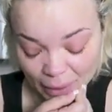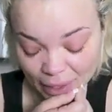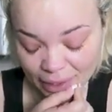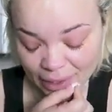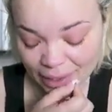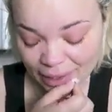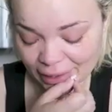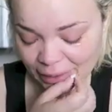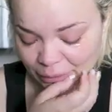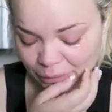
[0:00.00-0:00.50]

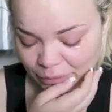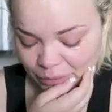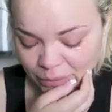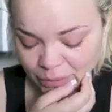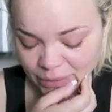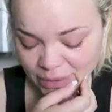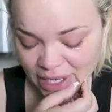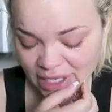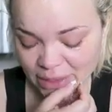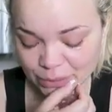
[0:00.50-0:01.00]
And I'm
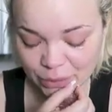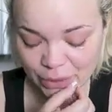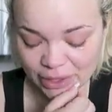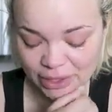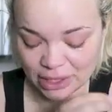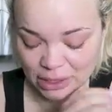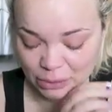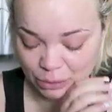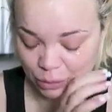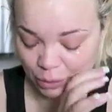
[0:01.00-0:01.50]
desperate
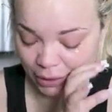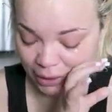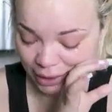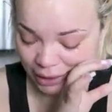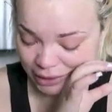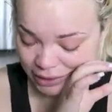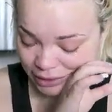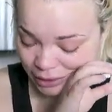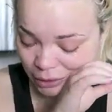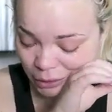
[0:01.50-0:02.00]
at this
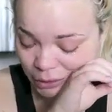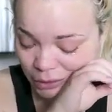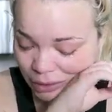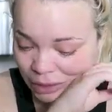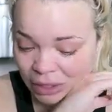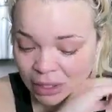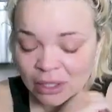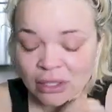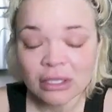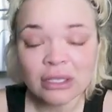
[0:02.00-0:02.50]
point, so
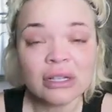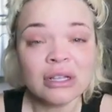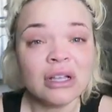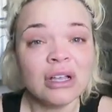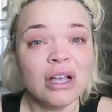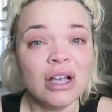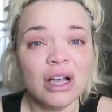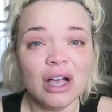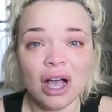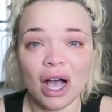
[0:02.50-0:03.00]

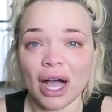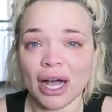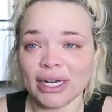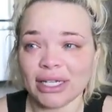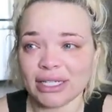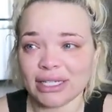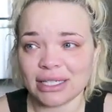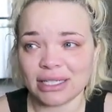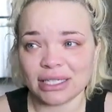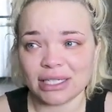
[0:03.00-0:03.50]
I
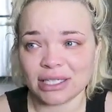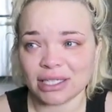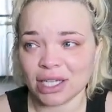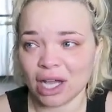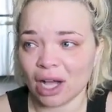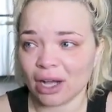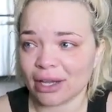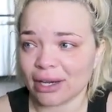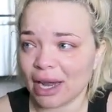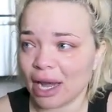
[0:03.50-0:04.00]
just needed to
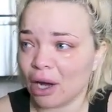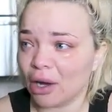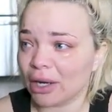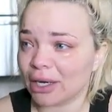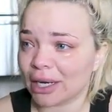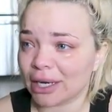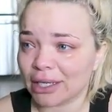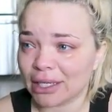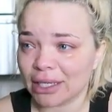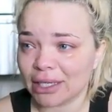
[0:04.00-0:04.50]
talk it out,
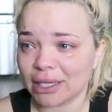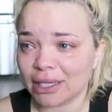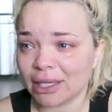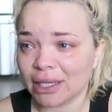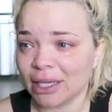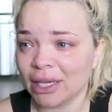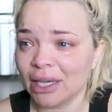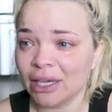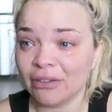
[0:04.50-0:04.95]
and I needed